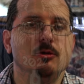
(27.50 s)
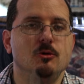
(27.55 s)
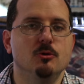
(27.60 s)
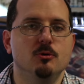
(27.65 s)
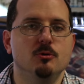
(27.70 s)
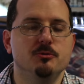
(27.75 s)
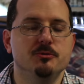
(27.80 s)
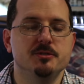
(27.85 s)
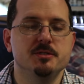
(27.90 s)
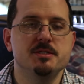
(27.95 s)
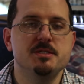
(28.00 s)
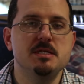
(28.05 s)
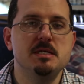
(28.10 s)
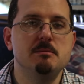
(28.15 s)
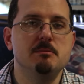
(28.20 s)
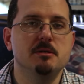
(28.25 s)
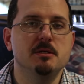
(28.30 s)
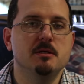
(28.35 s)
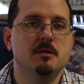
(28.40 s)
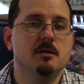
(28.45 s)
Golden
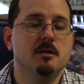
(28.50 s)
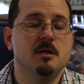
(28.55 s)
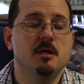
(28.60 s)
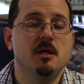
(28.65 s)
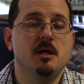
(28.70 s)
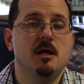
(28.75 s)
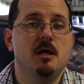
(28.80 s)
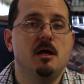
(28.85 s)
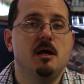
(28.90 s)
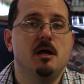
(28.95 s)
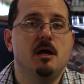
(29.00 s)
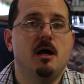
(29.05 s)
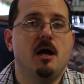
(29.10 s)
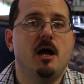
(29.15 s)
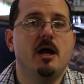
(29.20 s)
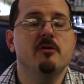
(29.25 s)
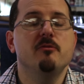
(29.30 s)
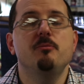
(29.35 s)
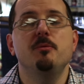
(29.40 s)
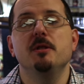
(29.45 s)
Demon.
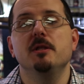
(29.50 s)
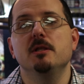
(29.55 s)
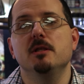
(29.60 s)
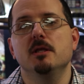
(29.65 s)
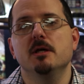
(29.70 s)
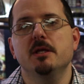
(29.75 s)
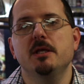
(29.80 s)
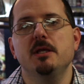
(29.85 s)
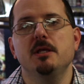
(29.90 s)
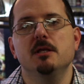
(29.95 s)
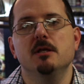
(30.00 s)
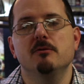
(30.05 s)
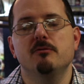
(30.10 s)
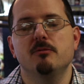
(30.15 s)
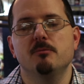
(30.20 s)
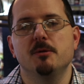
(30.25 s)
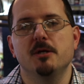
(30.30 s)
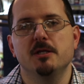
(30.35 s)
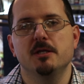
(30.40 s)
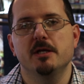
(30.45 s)
I've been lucky
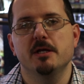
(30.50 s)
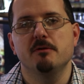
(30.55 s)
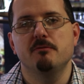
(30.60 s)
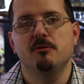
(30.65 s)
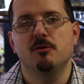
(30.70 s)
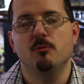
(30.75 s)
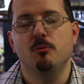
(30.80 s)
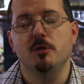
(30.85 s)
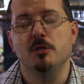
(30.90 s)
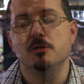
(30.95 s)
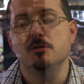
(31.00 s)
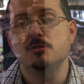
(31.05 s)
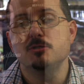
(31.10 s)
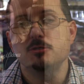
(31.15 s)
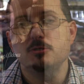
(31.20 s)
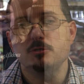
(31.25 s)
enough in my life to win